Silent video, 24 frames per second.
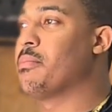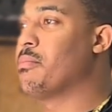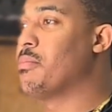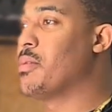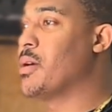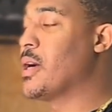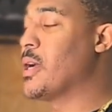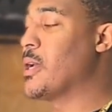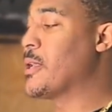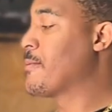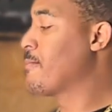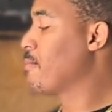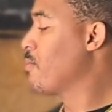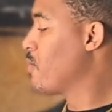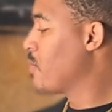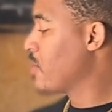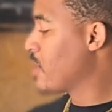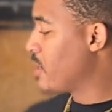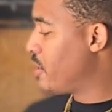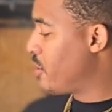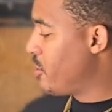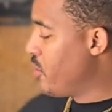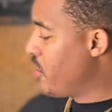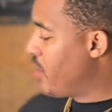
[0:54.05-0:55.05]
but
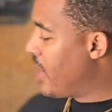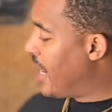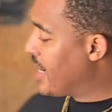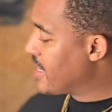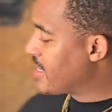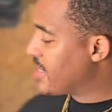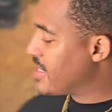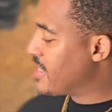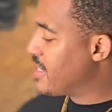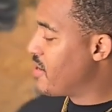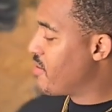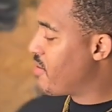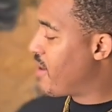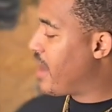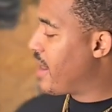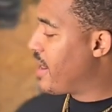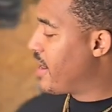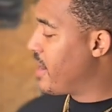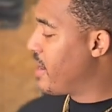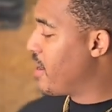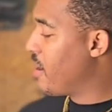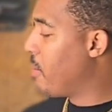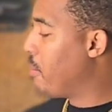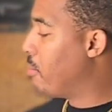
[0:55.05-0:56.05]
you guys can see right
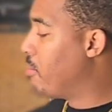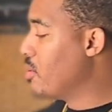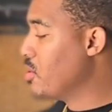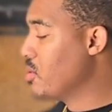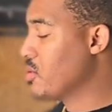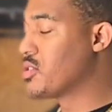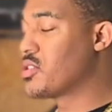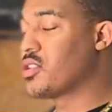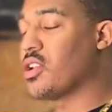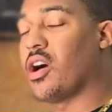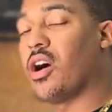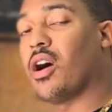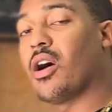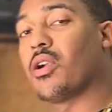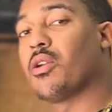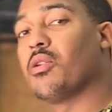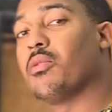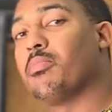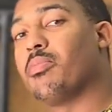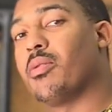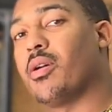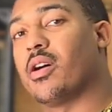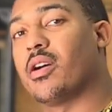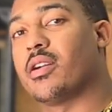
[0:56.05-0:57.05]
here, Boost
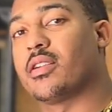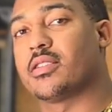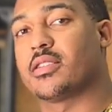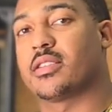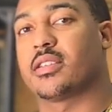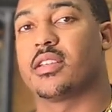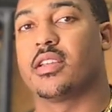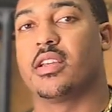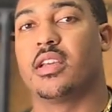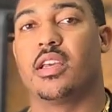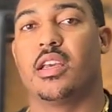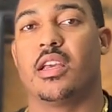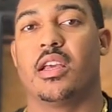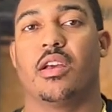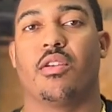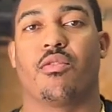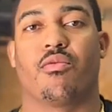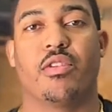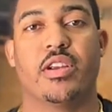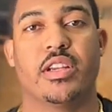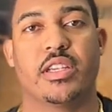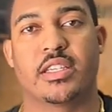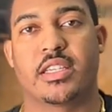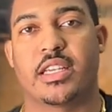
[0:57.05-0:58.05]
Auto Parts
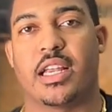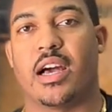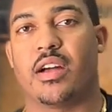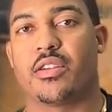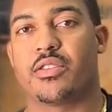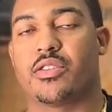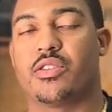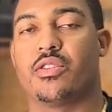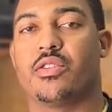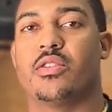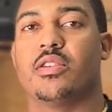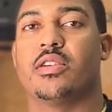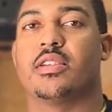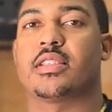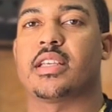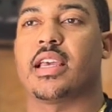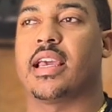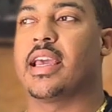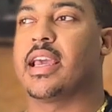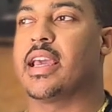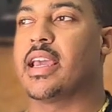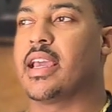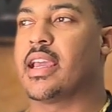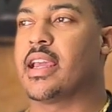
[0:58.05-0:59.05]
reached out to us
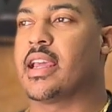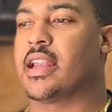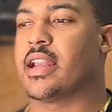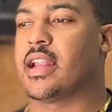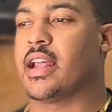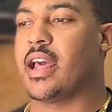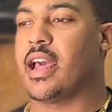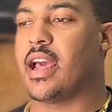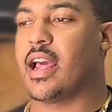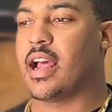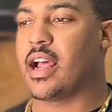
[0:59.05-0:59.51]
and